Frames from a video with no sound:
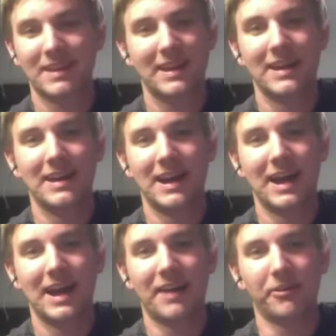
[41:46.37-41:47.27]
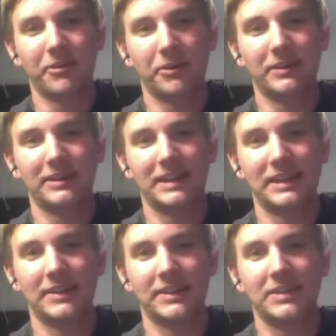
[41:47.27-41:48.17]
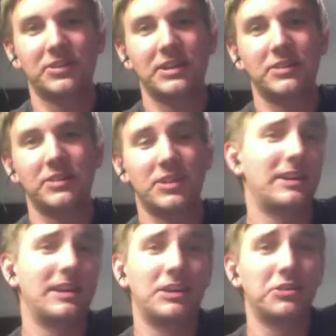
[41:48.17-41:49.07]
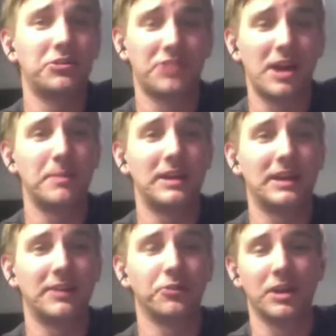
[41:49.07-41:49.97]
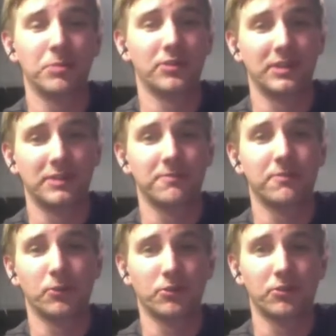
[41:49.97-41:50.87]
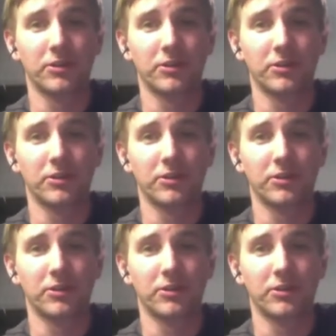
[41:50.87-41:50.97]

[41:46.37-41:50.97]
I don't know. They really need to stop making those games so they can focus on other things.